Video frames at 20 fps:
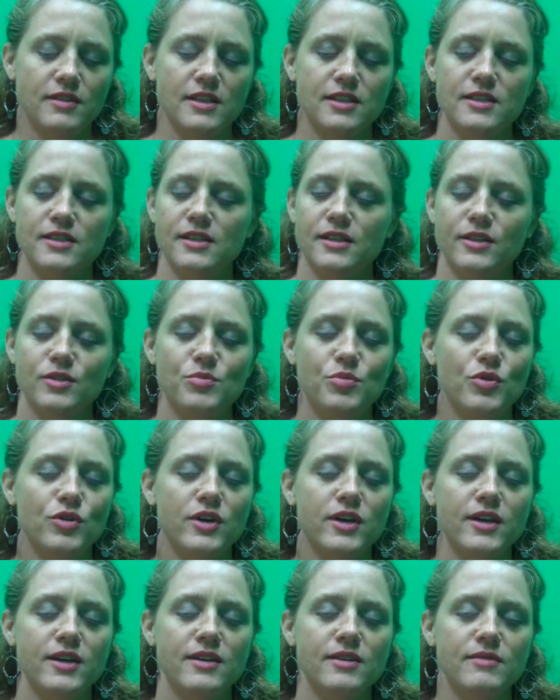this little
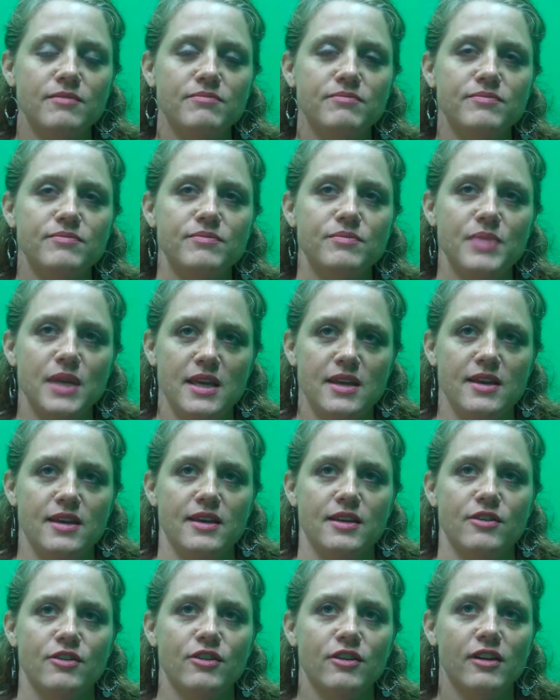boy
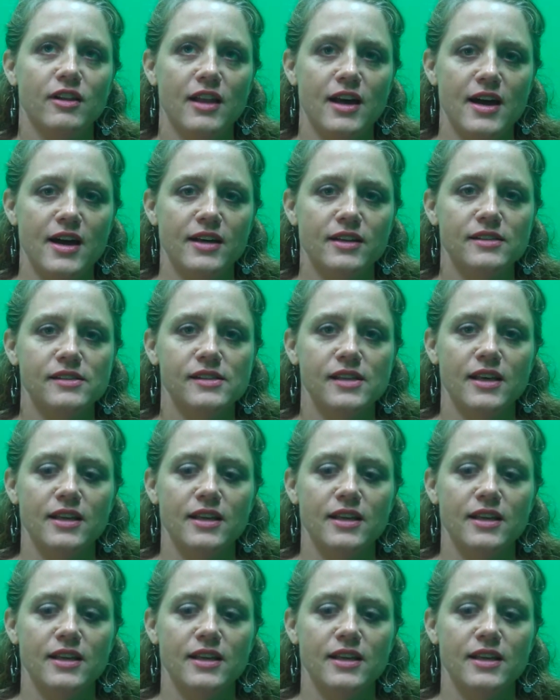being in her class,